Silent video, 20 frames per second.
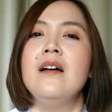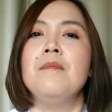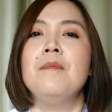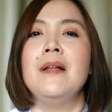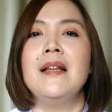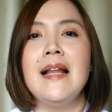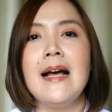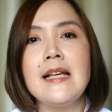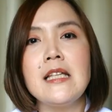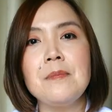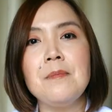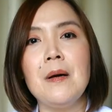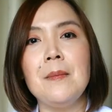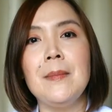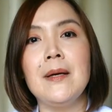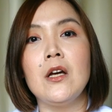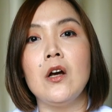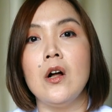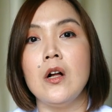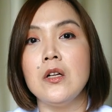Melasma
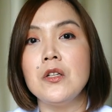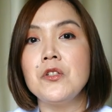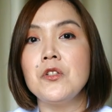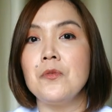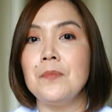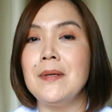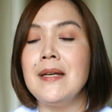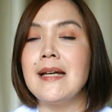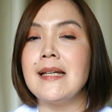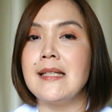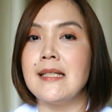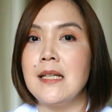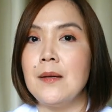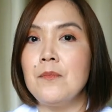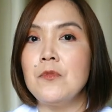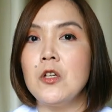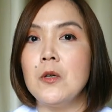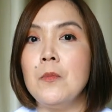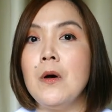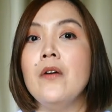may also be a
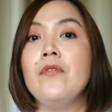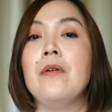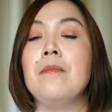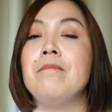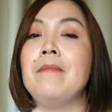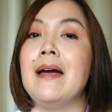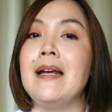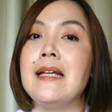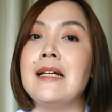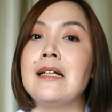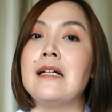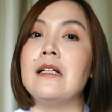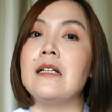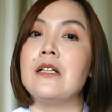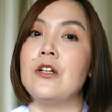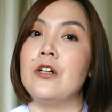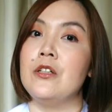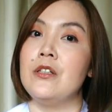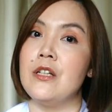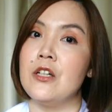symptom of a medical
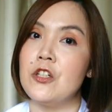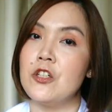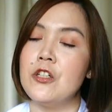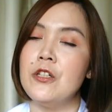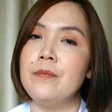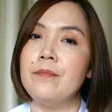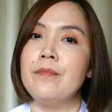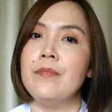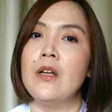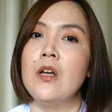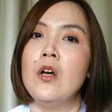condition